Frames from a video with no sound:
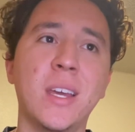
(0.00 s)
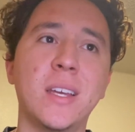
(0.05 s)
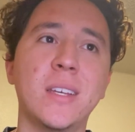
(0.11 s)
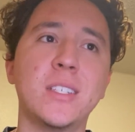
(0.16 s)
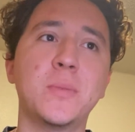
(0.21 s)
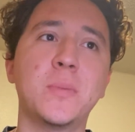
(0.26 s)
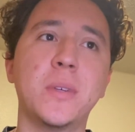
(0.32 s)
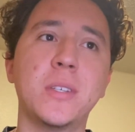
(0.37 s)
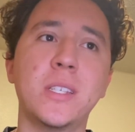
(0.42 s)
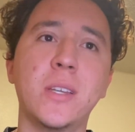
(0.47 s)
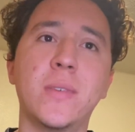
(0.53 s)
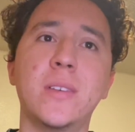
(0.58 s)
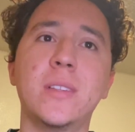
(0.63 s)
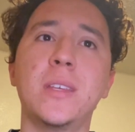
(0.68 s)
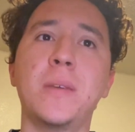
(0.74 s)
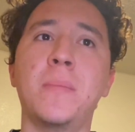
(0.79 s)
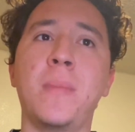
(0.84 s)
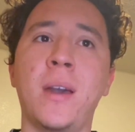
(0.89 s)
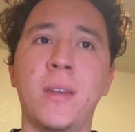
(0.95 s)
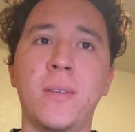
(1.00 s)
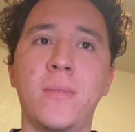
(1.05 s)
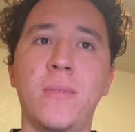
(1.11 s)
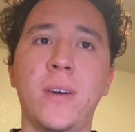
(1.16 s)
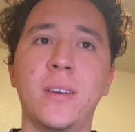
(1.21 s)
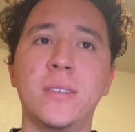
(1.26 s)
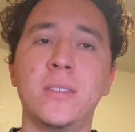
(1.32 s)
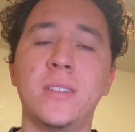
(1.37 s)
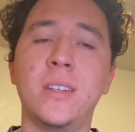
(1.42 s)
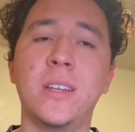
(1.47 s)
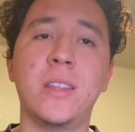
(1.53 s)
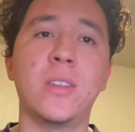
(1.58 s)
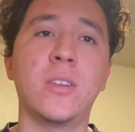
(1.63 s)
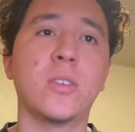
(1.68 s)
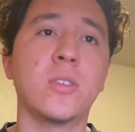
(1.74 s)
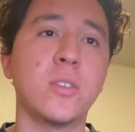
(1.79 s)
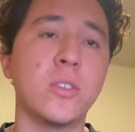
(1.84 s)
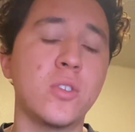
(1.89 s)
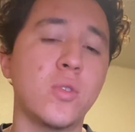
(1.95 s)
specifically manifested in their
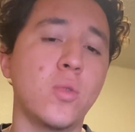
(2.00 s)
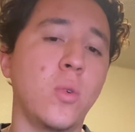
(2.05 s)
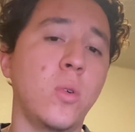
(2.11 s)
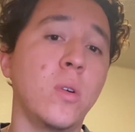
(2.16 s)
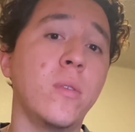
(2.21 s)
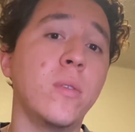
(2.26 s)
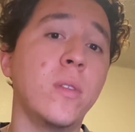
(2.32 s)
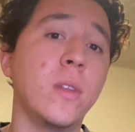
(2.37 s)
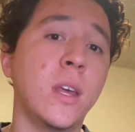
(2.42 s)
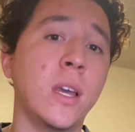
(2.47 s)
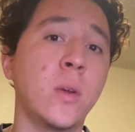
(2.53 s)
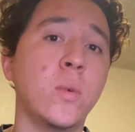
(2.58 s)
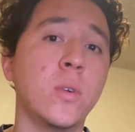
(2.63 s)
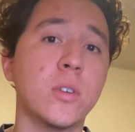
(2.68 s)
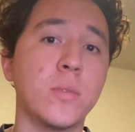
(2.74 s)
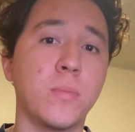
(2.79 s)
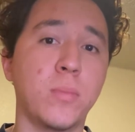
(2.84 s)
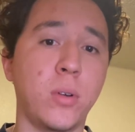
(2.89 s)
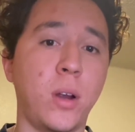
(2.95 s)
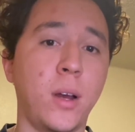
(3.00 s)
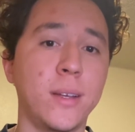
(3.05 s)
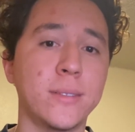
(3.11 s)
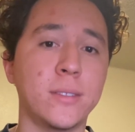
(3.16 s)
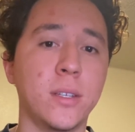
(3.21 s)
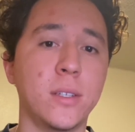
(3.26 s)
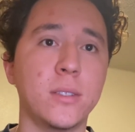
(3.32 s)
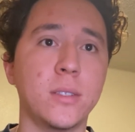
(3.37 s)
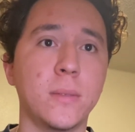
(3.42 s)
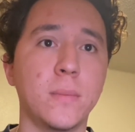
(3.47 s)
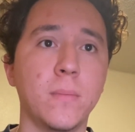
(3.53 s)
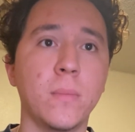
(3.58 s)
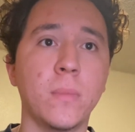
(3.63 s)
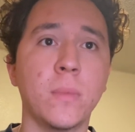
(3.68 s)
control of language processing.